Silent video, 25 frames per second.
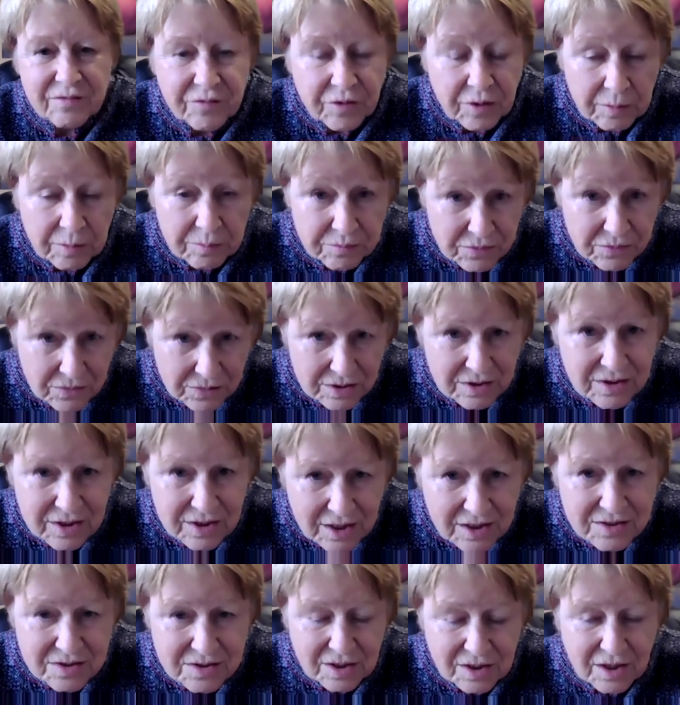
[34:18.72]
from
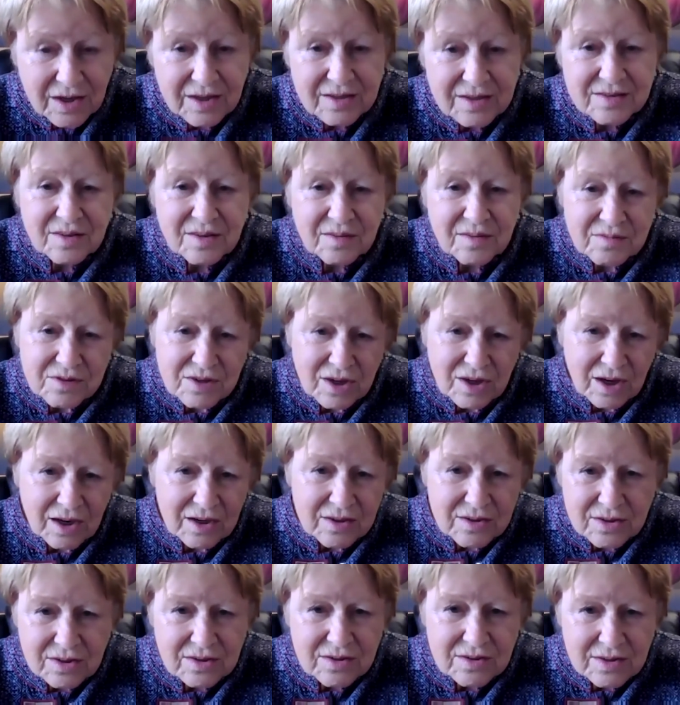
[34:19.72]
these kinds of
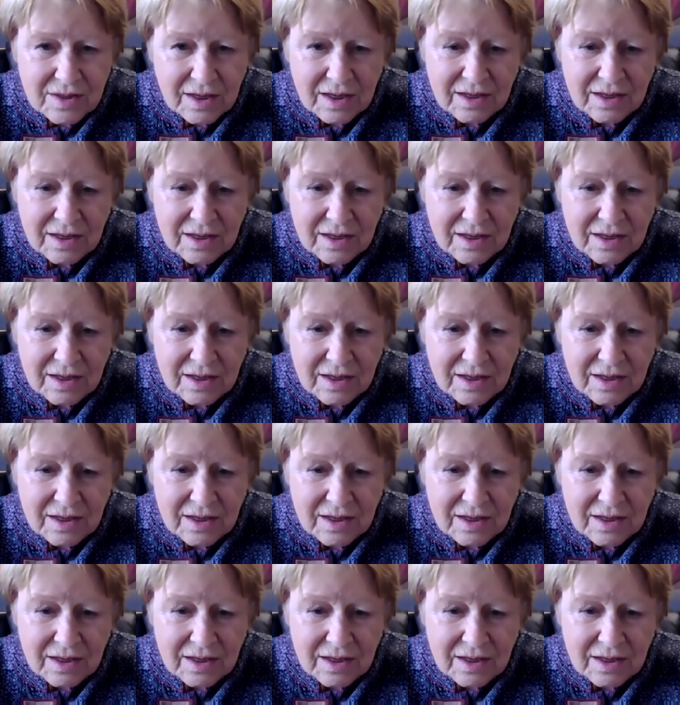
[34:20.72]
changes.